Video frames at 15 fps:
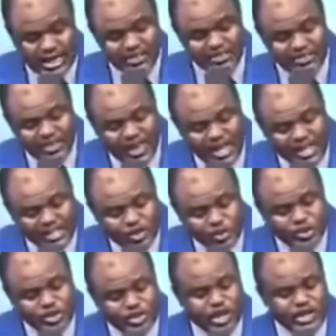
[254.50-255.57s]
There are
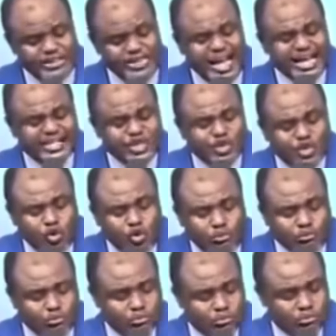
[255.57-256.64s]
things we just
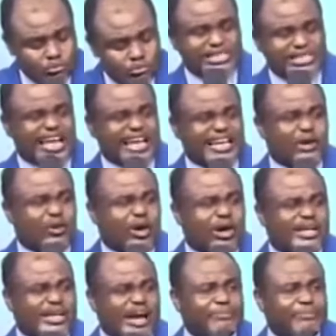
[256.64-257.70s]
assume, just like the
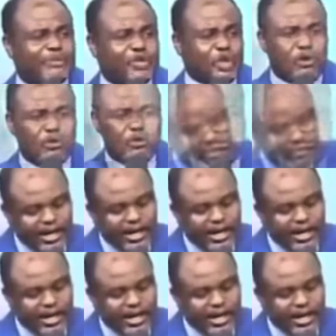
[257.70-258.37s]
word rapture.